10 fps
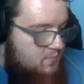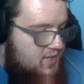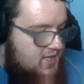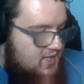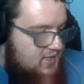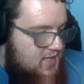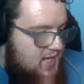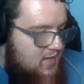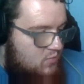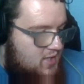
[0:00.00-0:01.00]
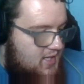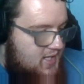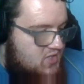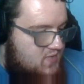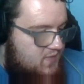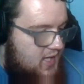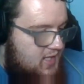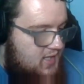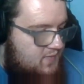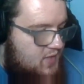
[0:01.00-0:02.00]
But yeah, what do you guys
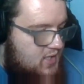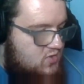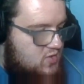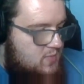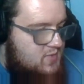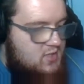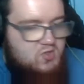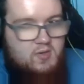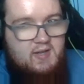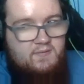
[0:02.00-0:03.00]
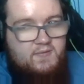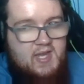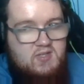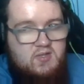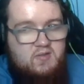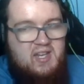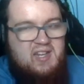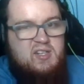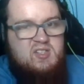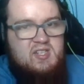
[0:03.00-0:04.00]
think of uh, Snoop Dogg joining FaZe
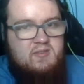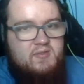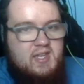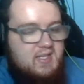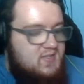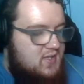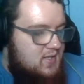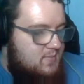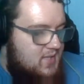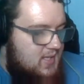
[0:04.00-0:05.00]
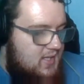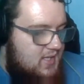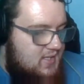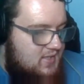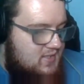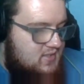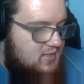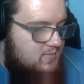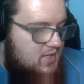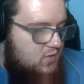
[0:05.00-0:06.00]
Clan? Do you think it's gonna be it's
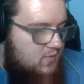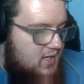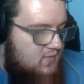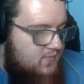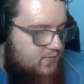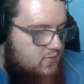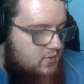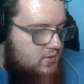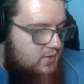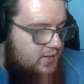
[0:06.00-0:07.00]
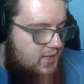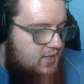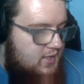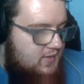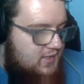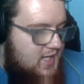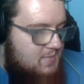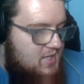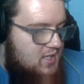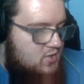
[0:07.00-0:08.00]
gonna be great for the
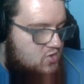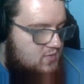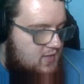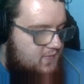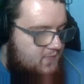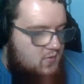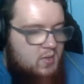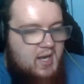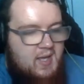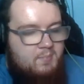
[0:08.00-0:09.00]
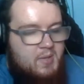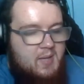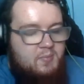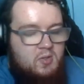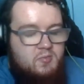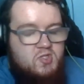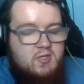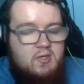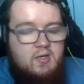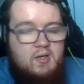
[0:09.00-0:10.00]
gaming industry for a pop
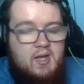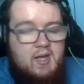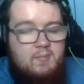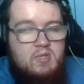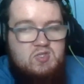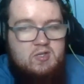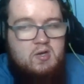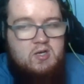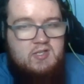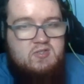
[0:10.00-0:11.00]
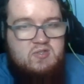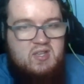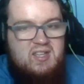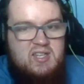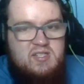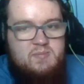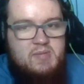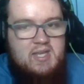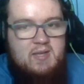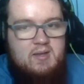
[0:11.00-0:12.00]
culture uh, music artist to
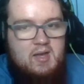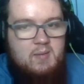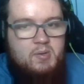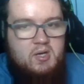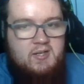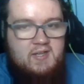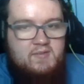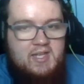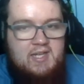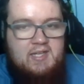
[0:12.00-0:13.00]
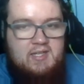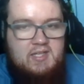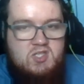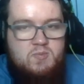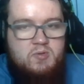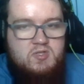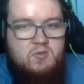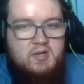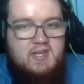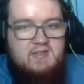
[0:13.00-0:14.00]
be a part of a esports
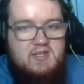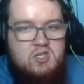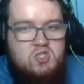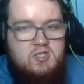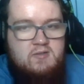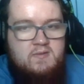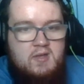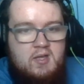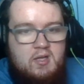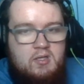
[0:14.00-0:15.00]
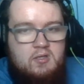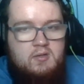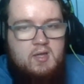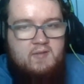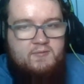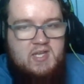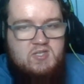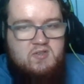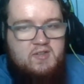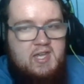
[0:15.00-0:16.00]
organization, a
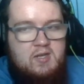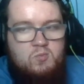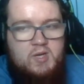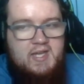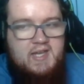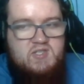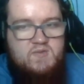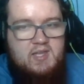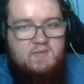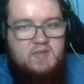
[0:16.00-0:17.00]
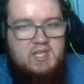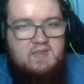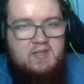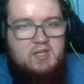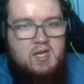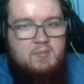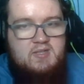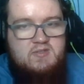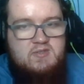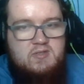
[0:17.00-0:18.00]
FaZe Clan? What do you guys think of it in the
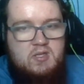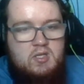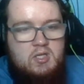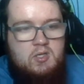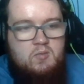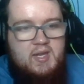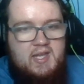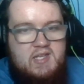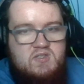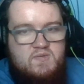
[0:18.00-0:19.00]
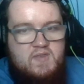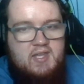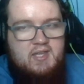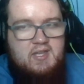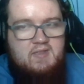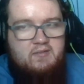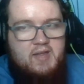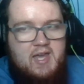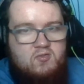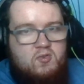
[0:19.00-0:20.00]
comments? What do you guys think in the
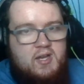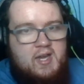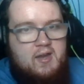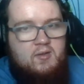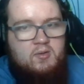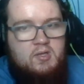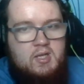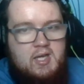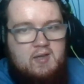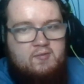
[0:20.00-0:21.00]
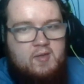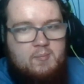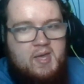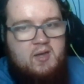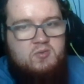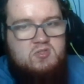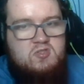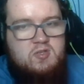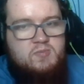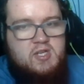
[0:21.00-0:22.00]
live right now of about
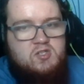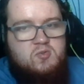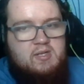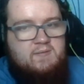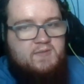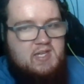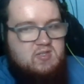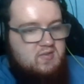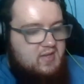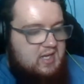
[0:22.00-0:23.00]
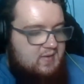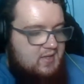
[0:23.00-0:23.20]
Snoop Dogg joining FaZe Clan?